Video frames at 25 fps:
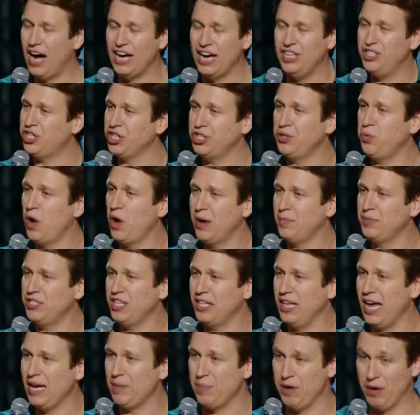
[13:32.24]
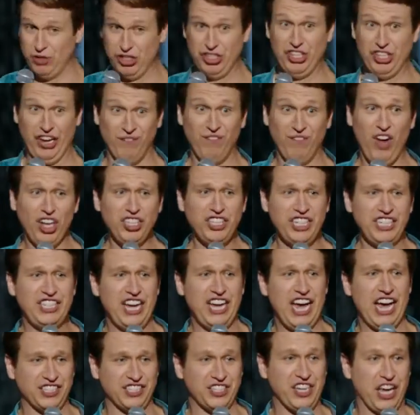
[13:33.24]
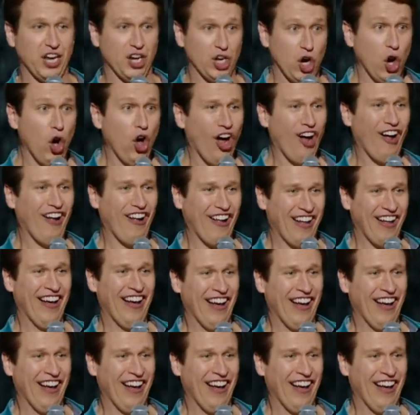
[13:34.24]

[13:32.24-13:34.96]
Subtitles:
just want him to like me. I'm just like, multitasking, cool.